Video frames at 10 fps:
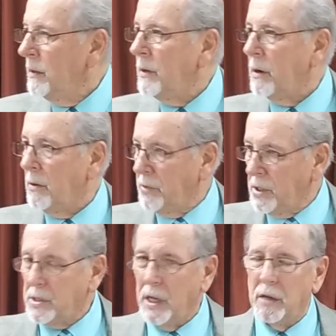They're on
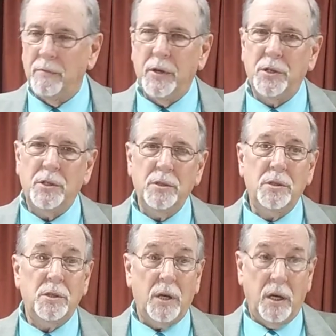your
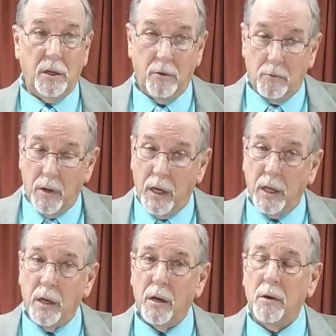televisions and your
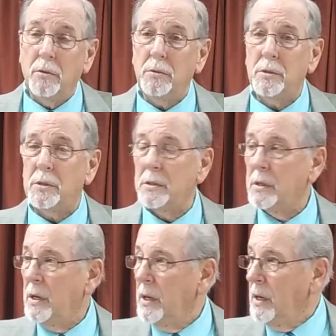radios,
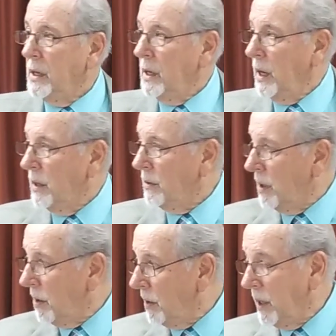and
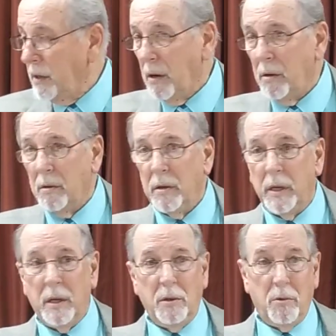they're in,
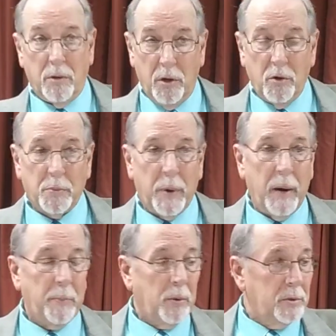uh, in your
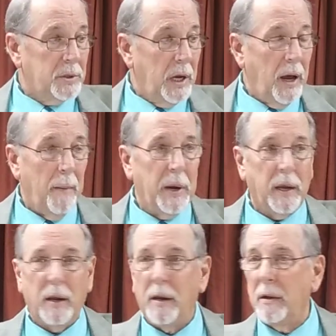newspapers. I
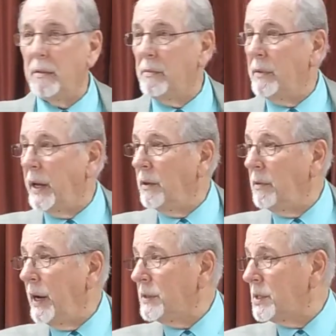mean, they don't
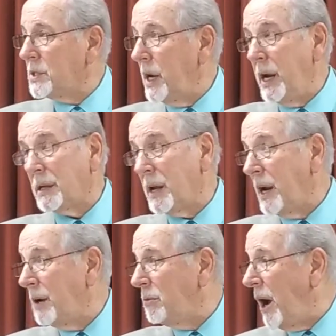have to say it, they
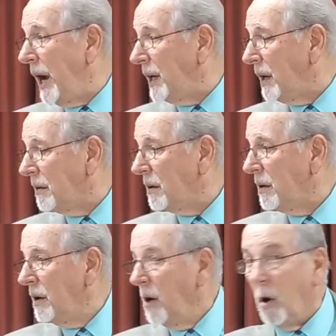can write it,
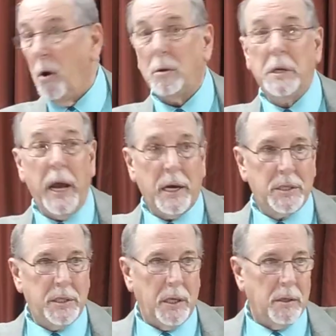mm -hmm. or
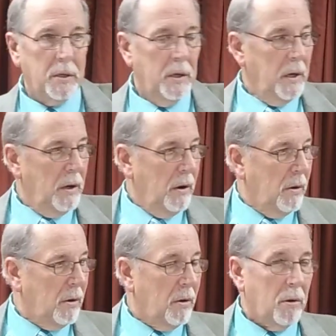text it,
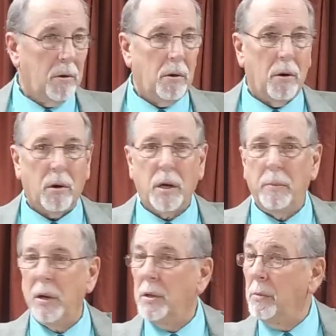or, or, or
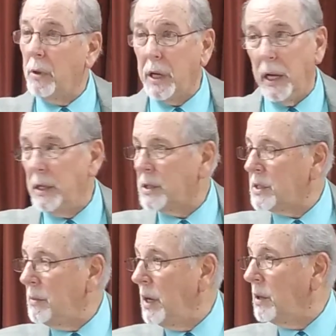communicate it
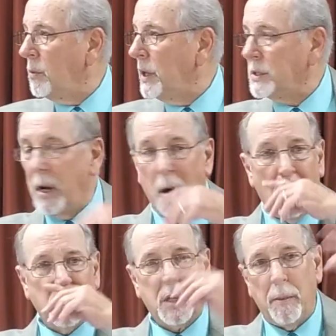some other ways. They
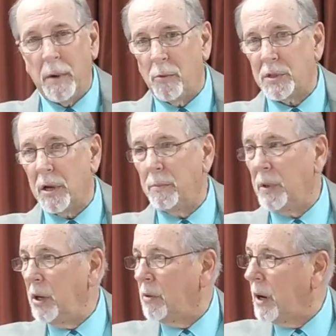always come up with some
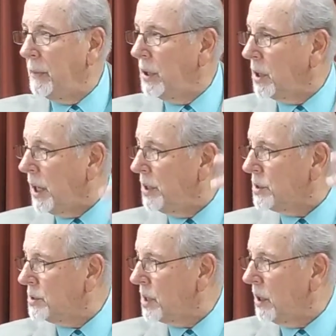new
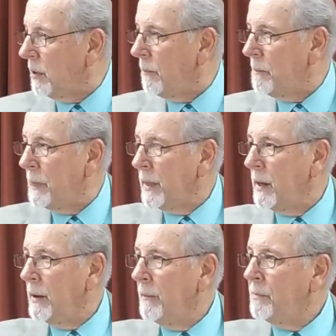communication skills.
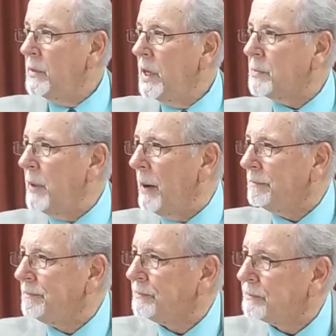Yes, ma'am?
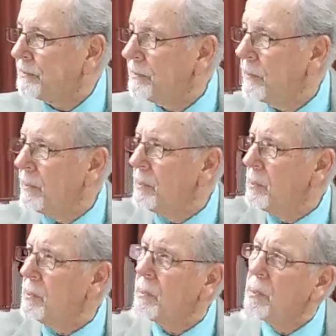What's the
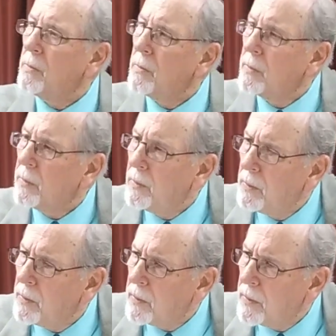difference
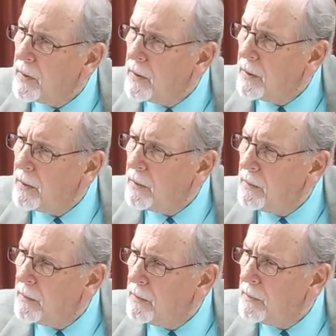between hearing
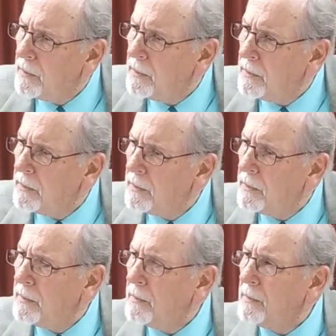and listening?
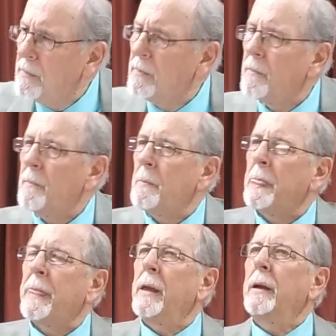
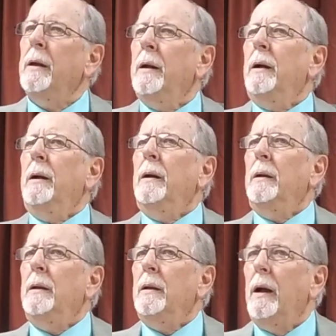Ooh.
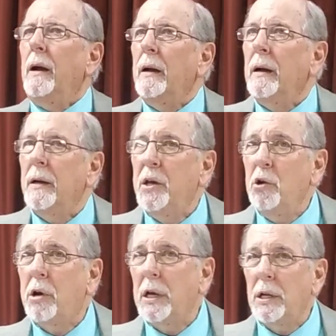You
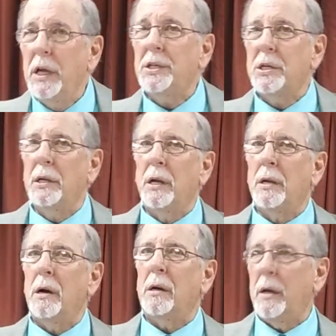can listen and
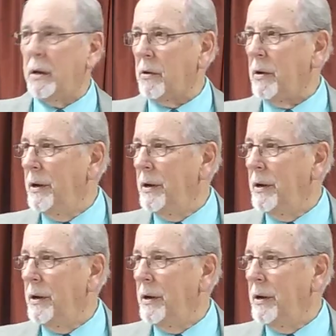not hear.